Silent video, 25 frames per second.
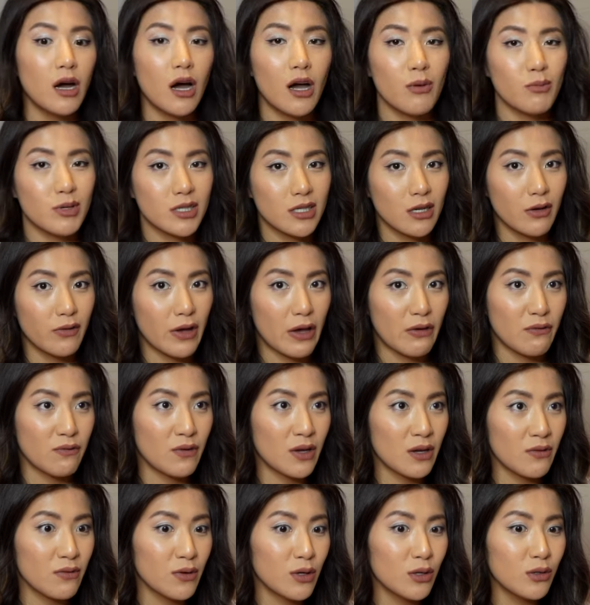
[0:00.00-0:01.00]
I myself have
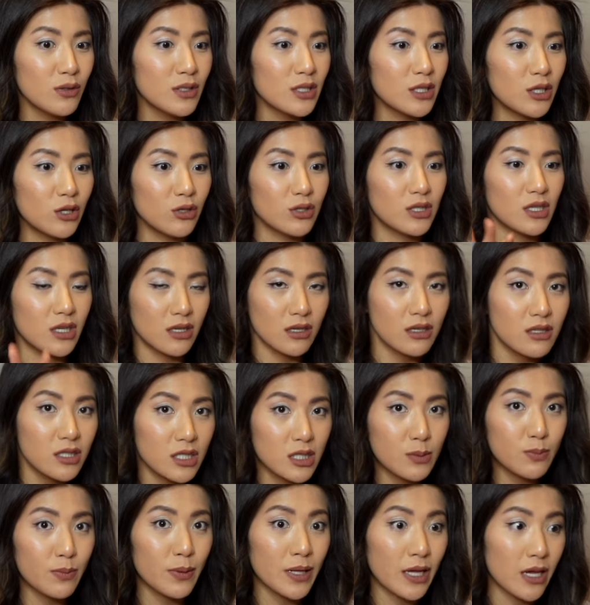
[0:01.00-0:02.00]
Vivos, you know, to
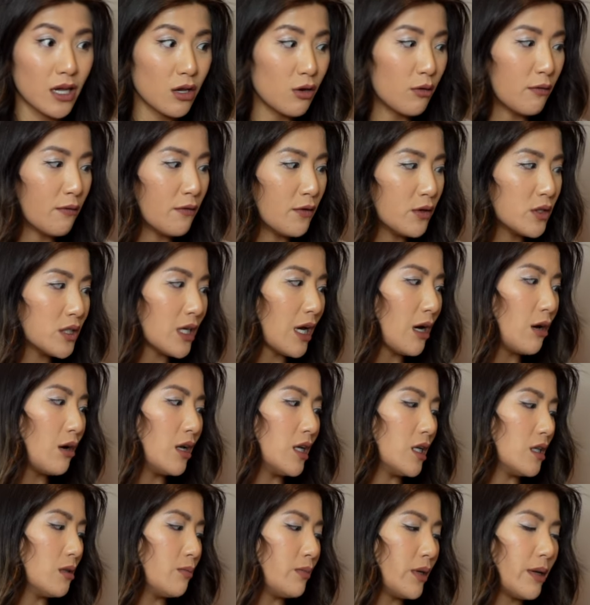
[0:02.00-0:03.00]
splay your foot out a
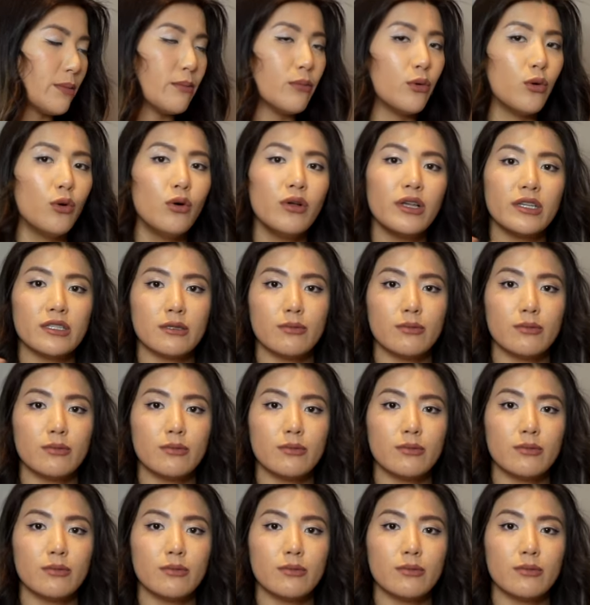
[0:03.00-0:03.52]
little bit more.